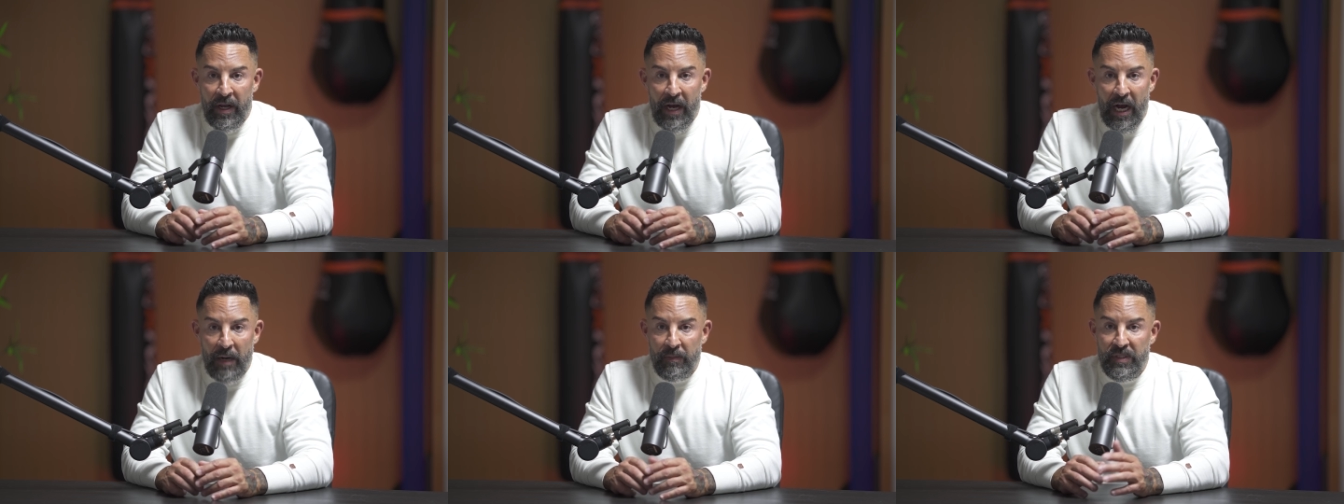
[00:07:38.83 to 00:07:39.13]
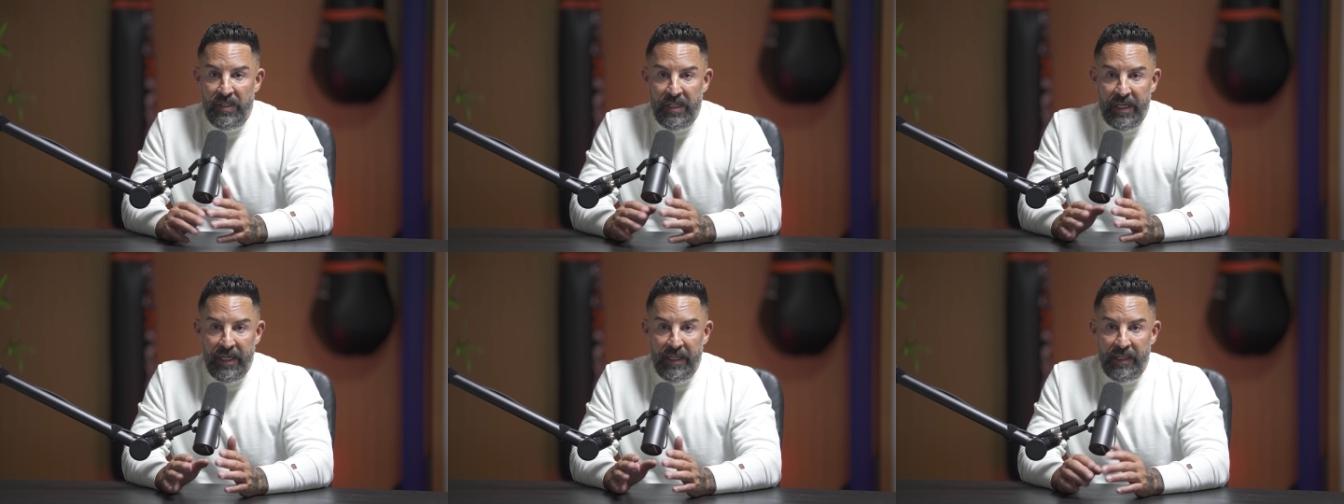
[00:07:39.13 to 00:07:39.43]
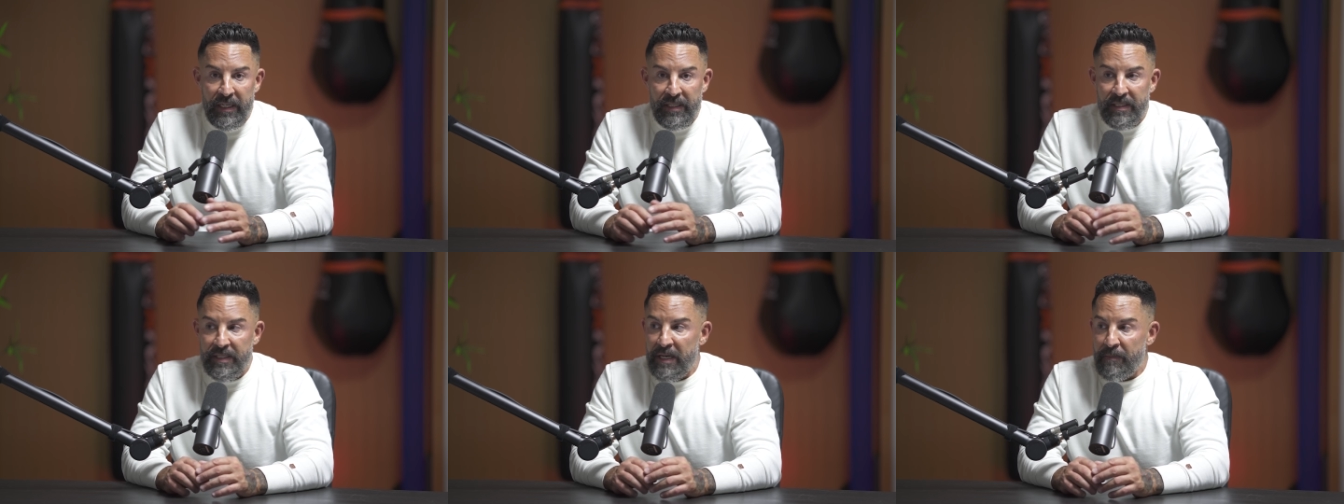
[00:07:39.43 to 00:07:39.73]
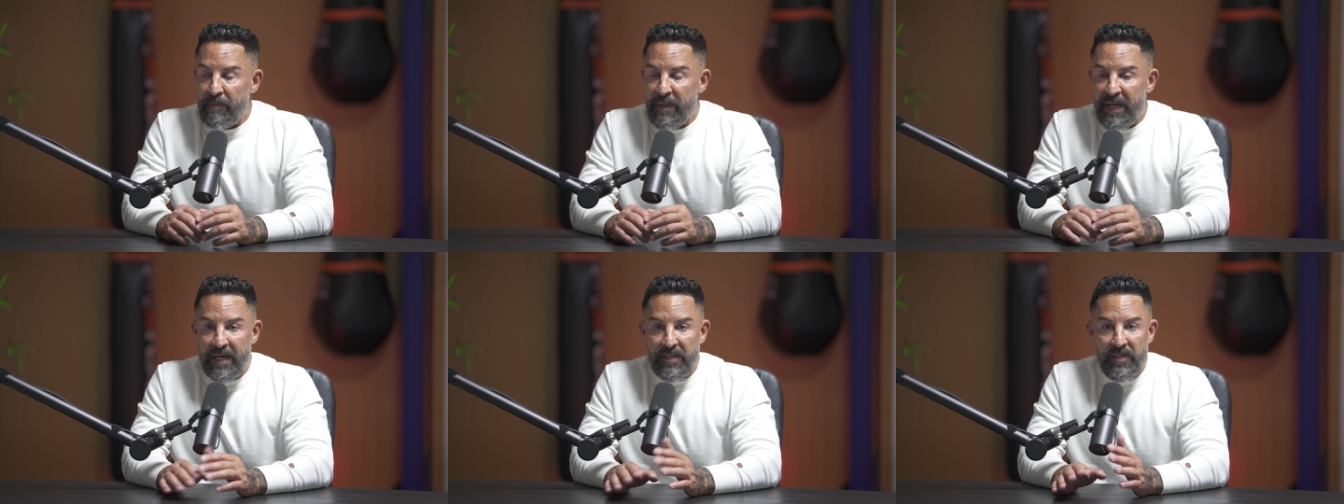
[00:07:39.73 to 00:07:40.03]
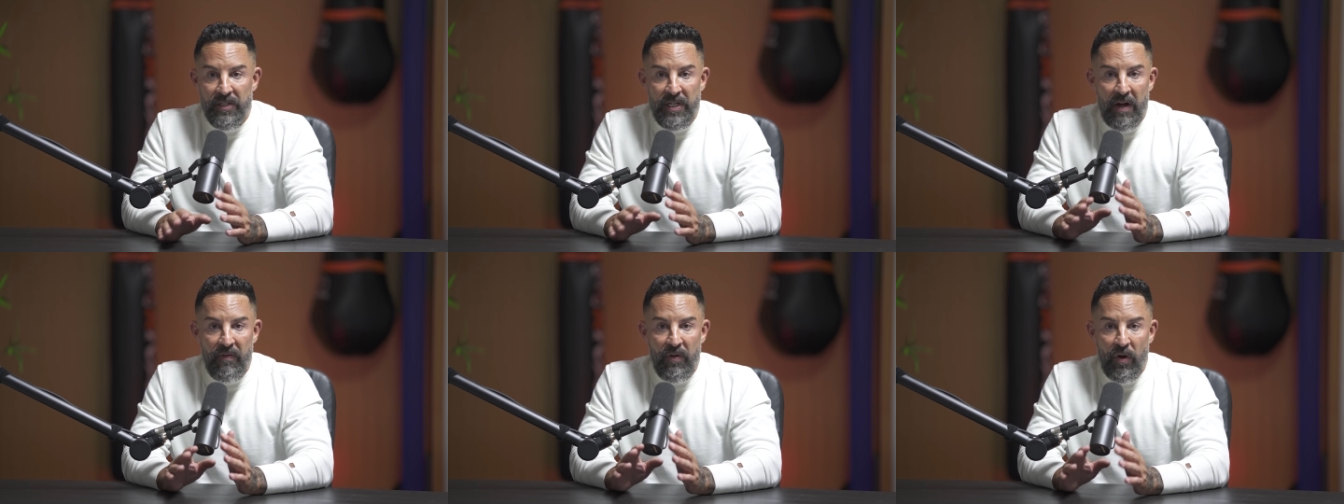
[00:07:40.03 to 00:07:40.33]
I'm seeing that
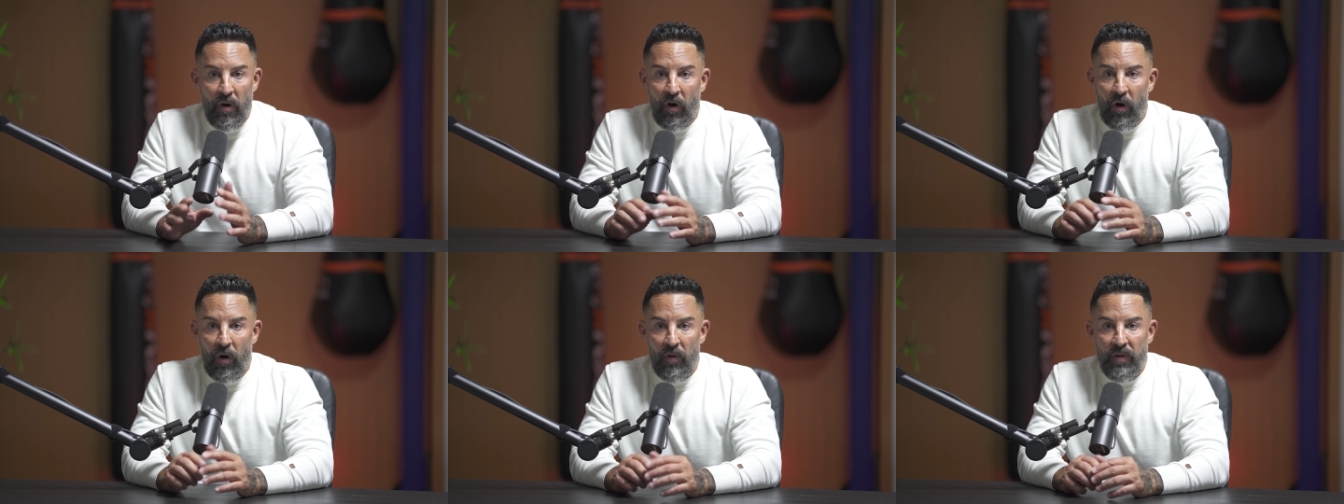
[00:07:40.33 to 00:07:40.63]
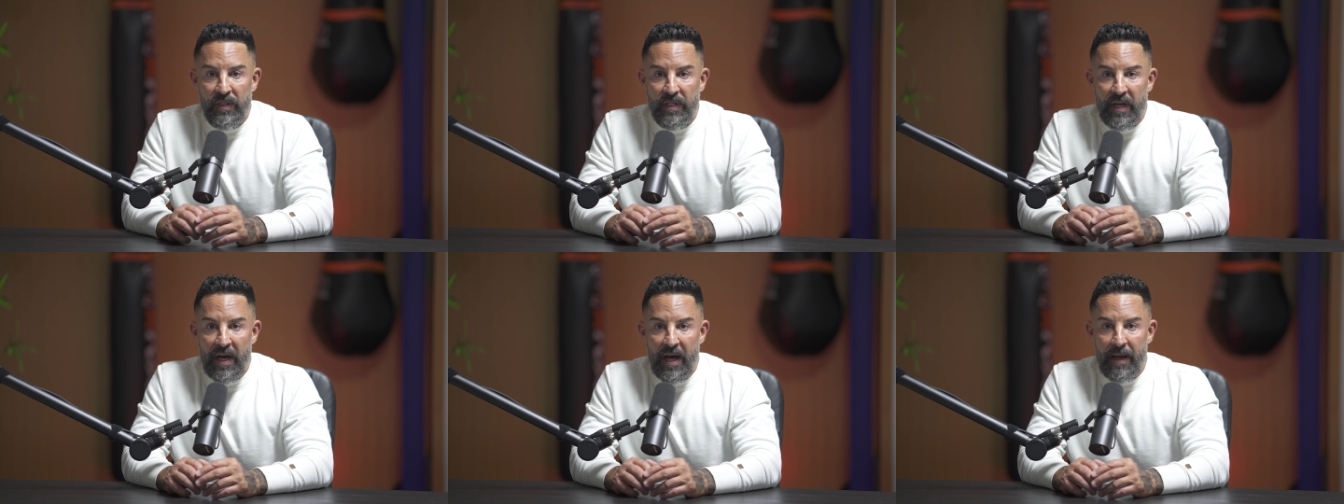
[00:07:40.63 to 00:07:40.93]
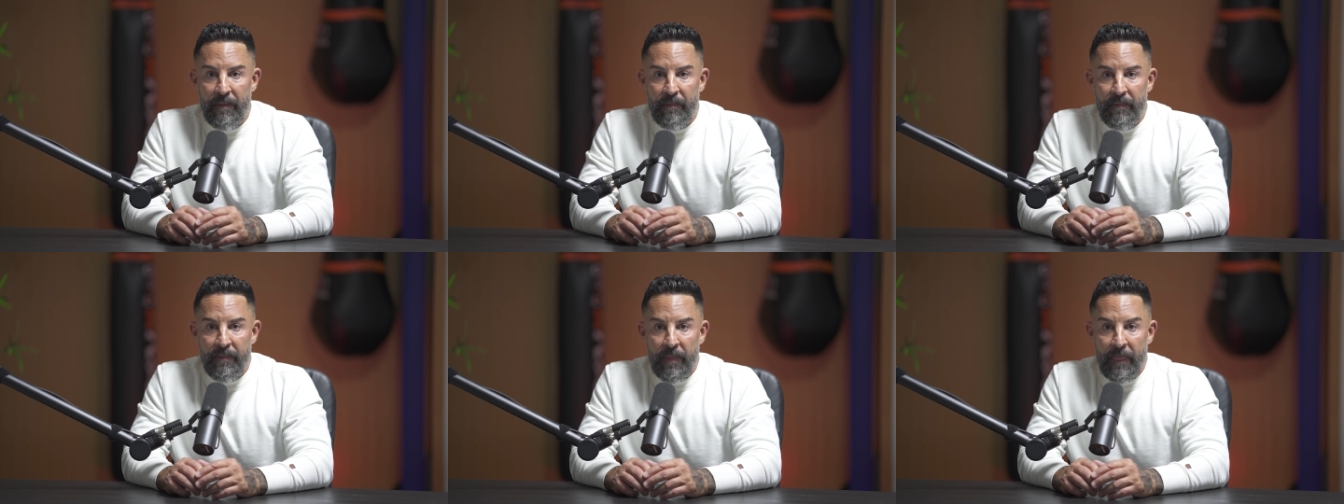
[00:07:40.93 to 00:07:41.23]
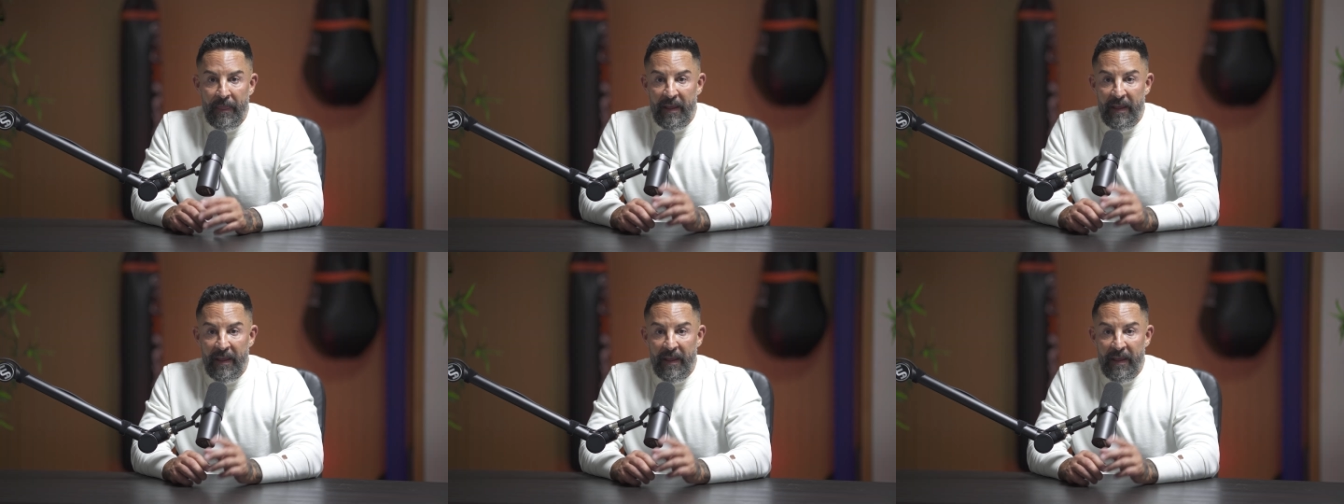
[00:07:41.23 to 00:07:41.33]
CPS down there all the time.